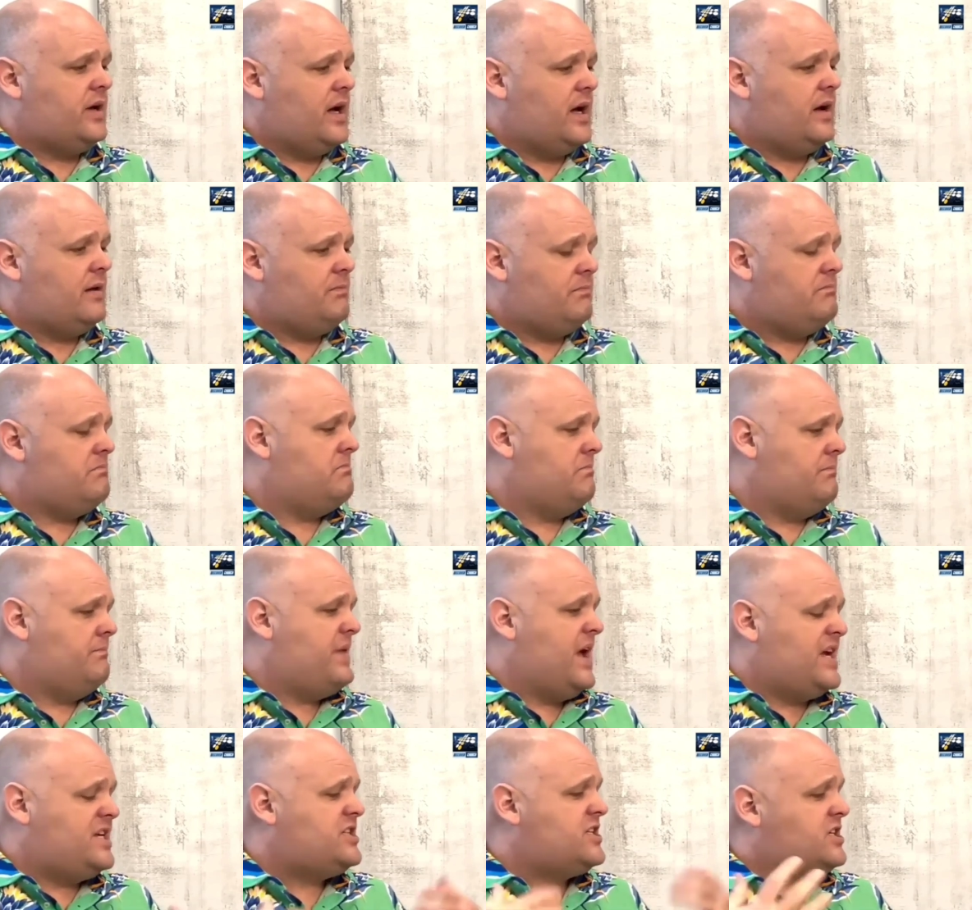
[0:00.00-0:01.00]
uh,
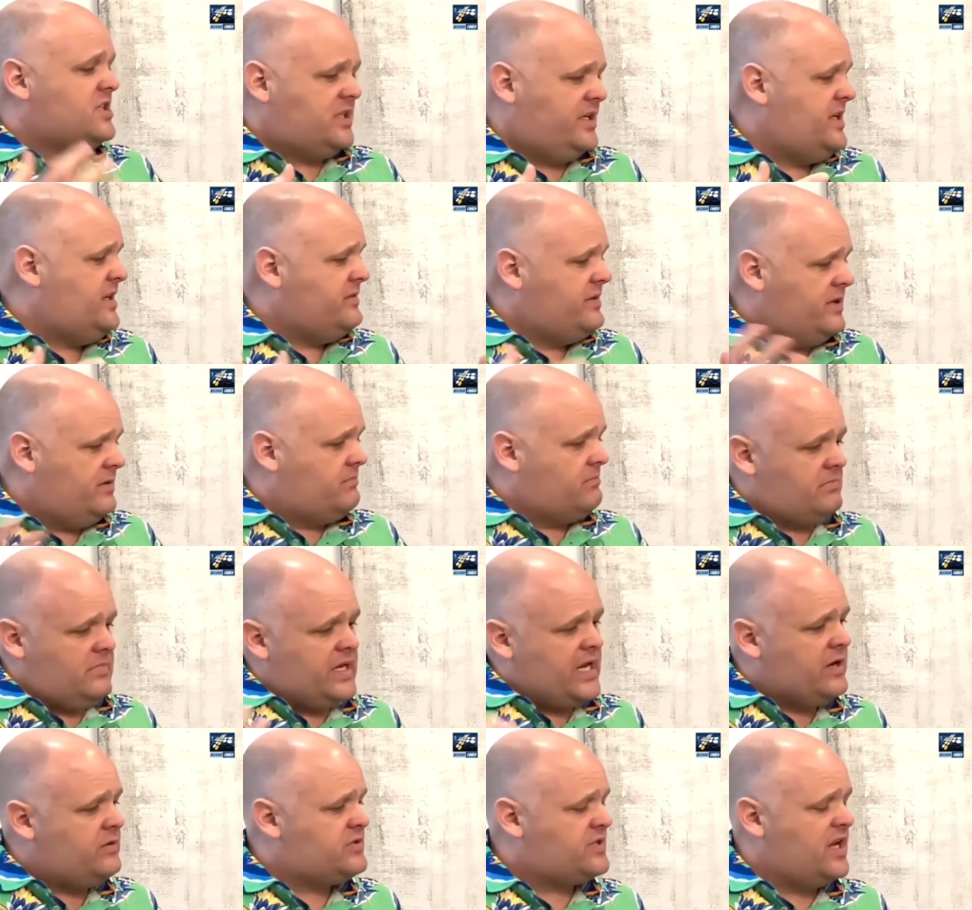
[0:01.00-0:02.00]
basically that
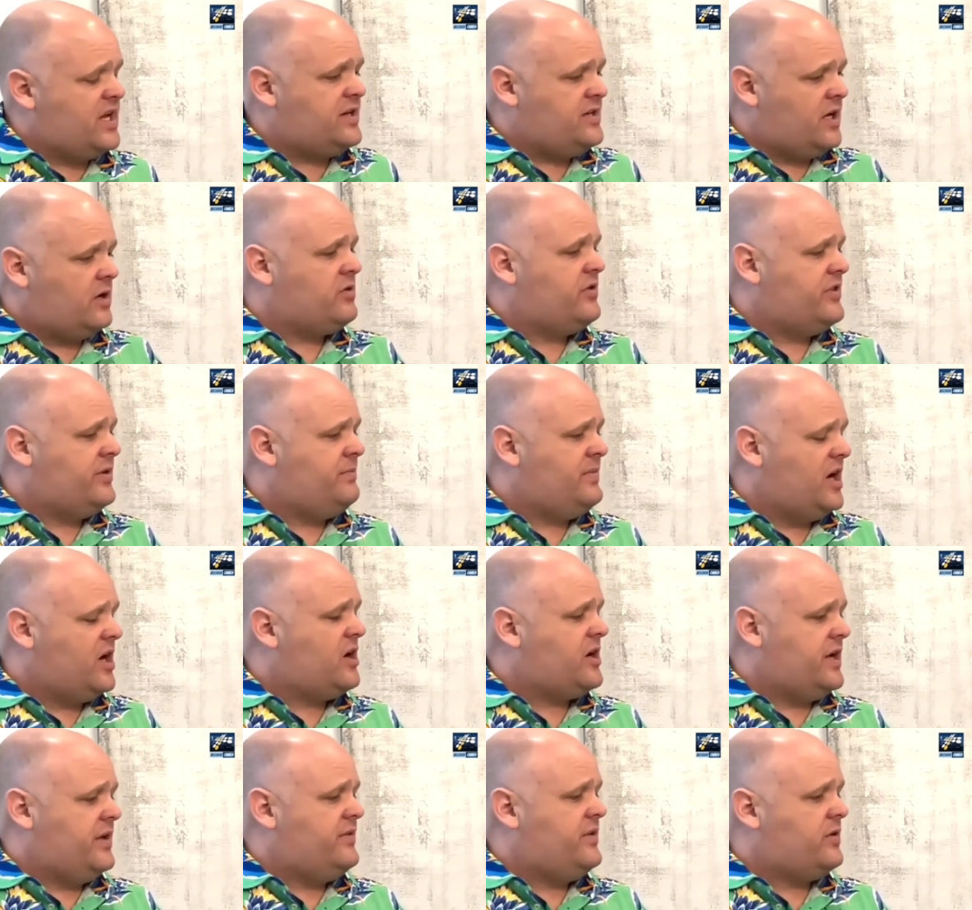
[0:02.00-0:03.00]
he was not done with
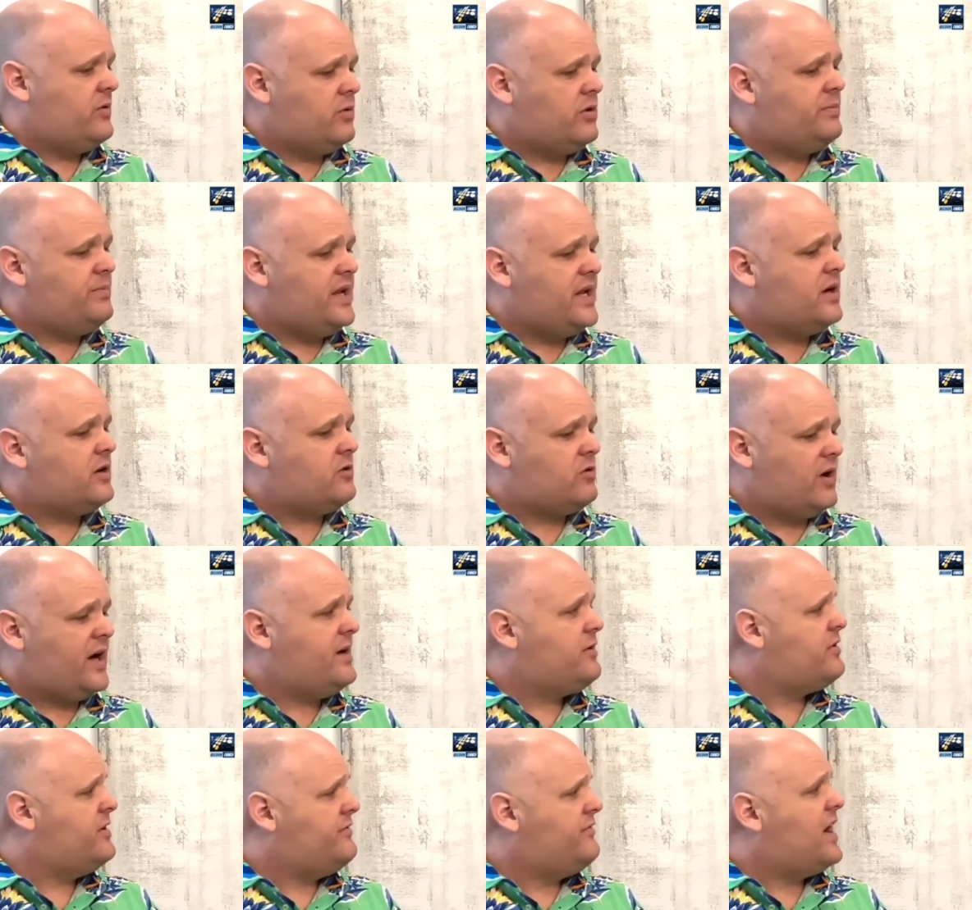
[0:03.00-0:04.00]
america there would be a
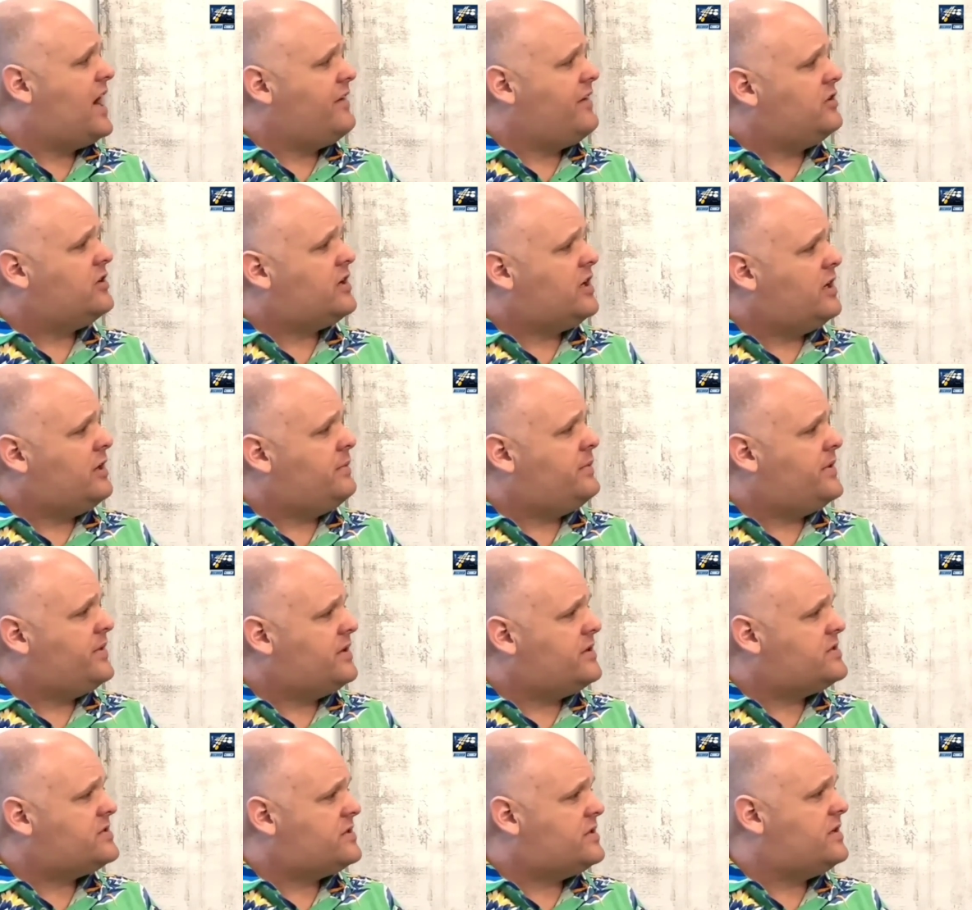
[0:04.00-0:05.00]
great revival come
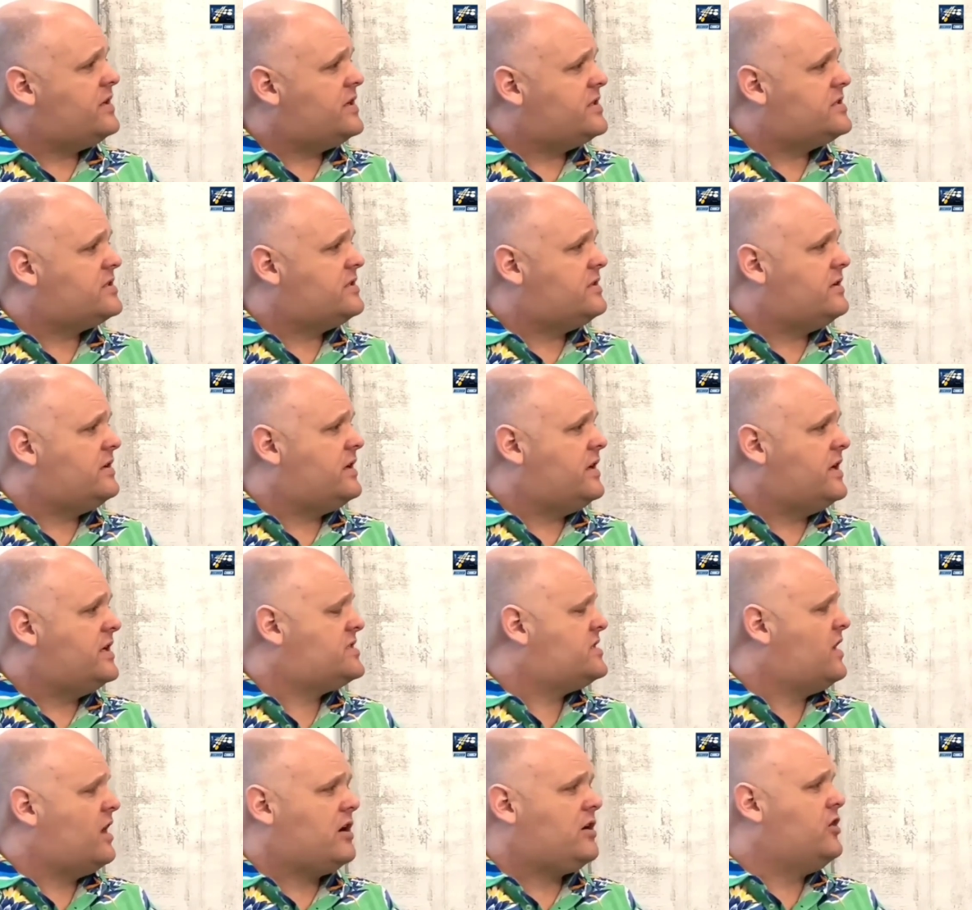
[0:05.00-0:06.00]
and there's it's
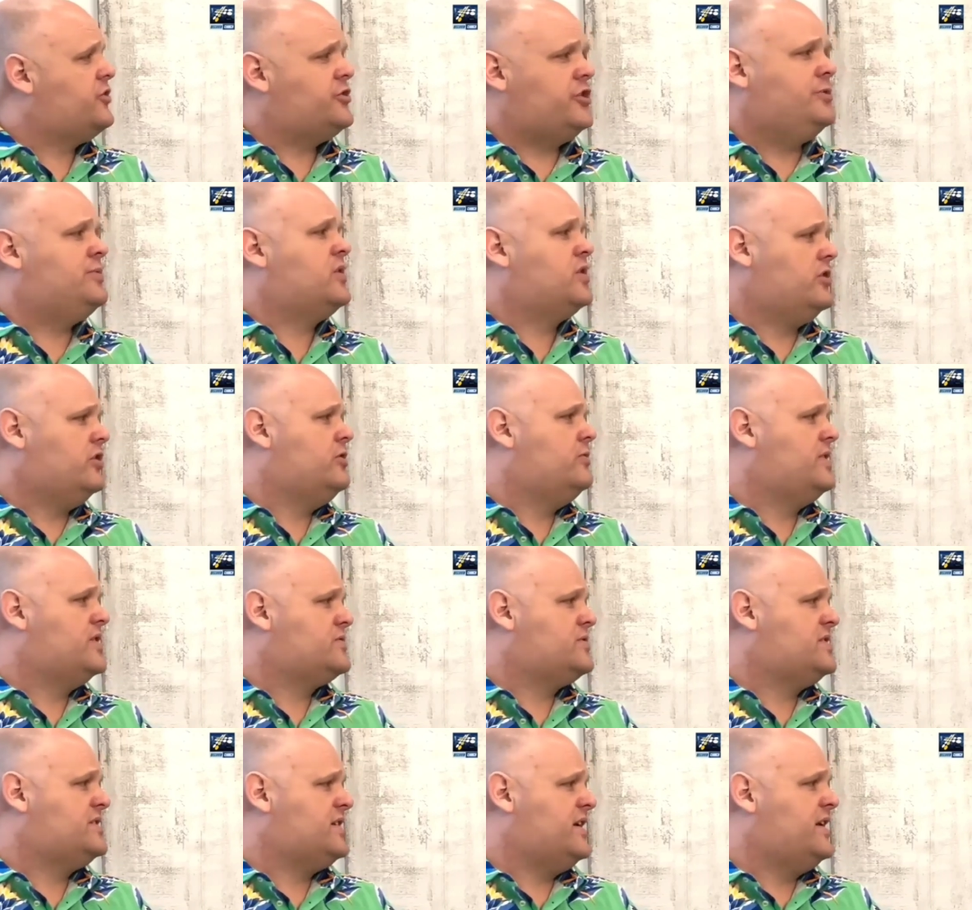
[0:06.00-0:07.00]
it's not all doom and gloom.
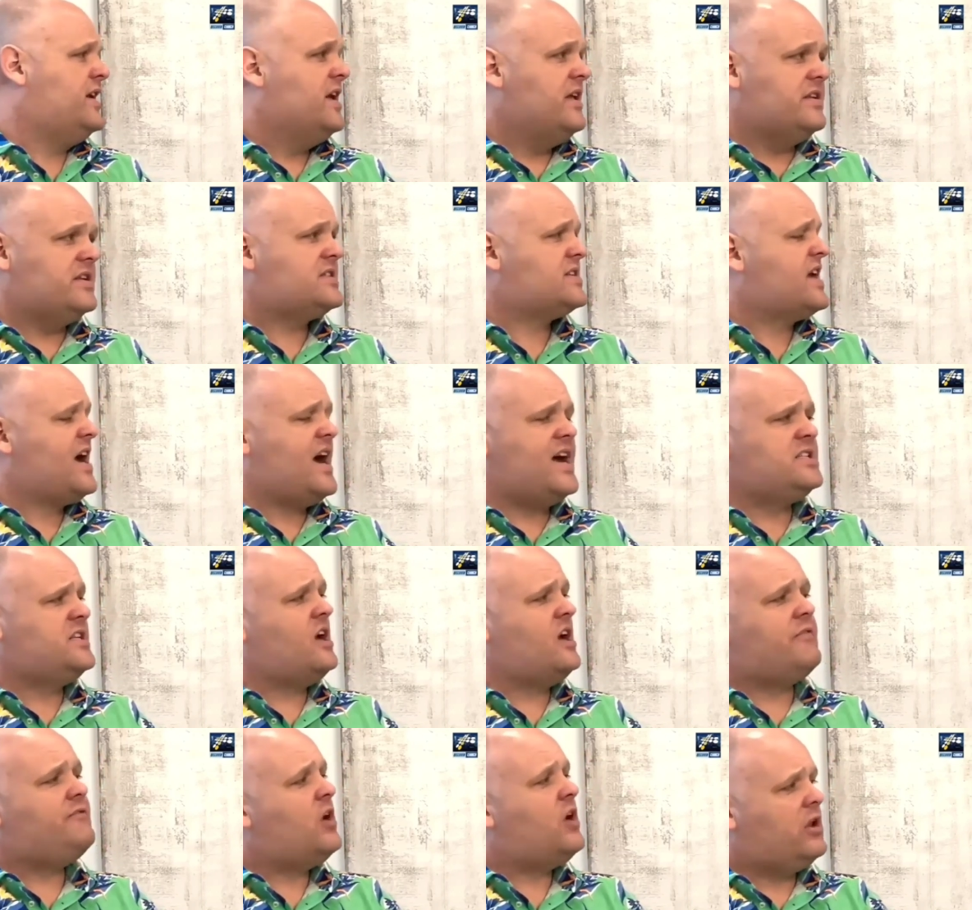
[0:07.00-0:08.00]
That's what he said. The sky's
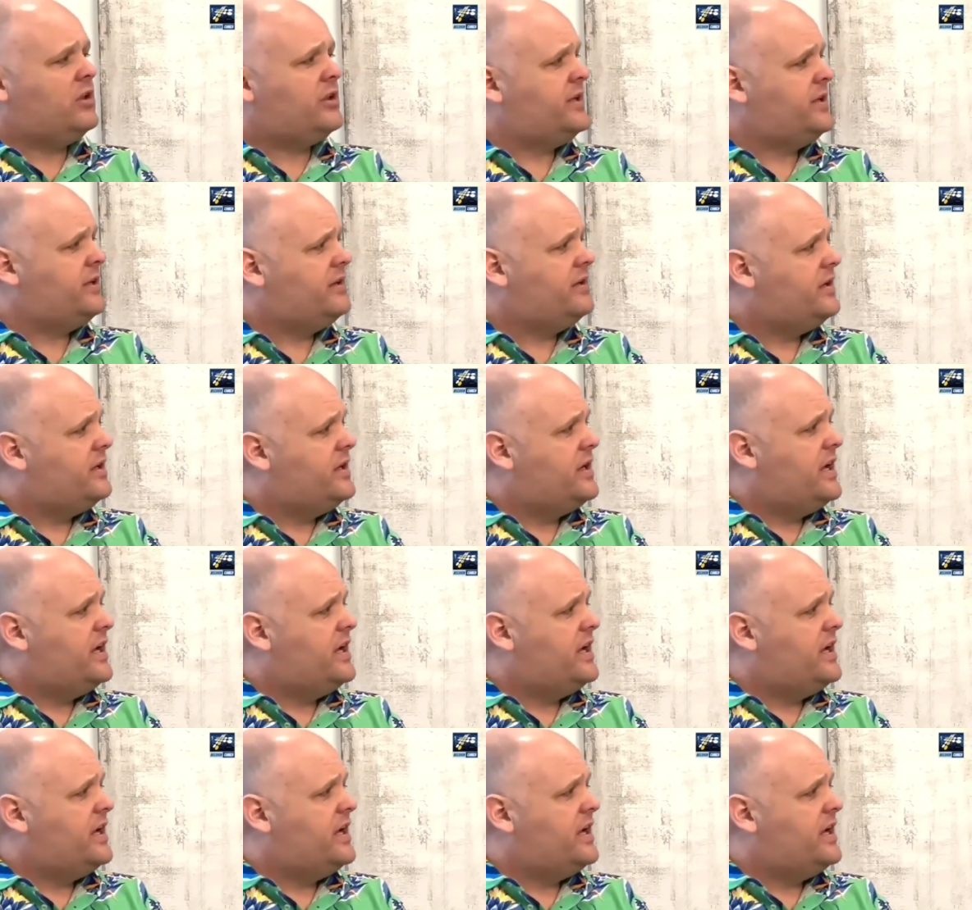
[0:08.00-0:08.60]
not falling.